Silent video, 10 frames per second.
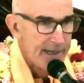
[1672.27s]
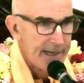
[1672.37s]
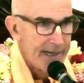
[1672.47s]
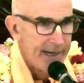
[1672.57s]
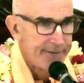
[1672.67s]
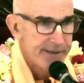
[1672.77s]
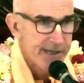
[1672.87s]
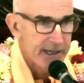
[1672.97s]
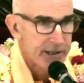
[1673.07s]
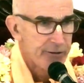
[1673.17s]
And the
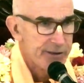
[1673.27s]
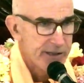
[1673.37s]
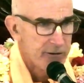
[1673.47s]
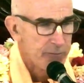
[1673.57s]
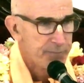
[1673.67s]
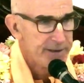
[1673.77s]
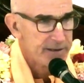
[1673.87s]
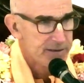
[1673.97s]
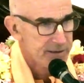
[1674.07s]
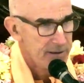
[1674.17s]
secretary said, oh,
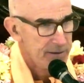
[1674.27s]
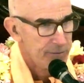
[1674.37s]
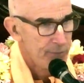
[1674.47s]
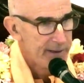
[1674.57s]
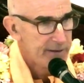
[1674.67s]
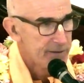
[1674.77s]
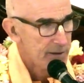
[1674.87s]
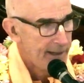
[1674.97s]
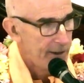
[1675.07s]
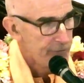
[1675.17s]
please wait in the
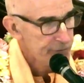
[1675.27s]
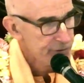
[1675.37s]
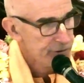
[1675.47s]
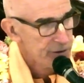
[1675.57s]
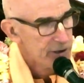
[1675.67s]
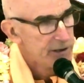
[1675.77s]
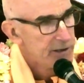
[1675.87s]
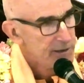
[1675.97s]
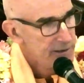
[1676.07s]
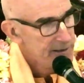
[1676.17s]
lounge.
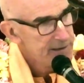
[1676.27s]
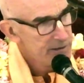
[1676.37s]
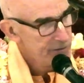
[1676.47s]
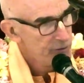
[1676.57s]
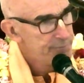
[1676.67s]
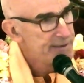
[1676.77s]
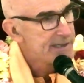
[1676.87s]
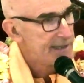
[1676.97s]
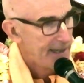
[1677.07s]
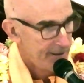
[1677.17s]
He's a little
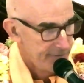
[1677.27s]
busy now.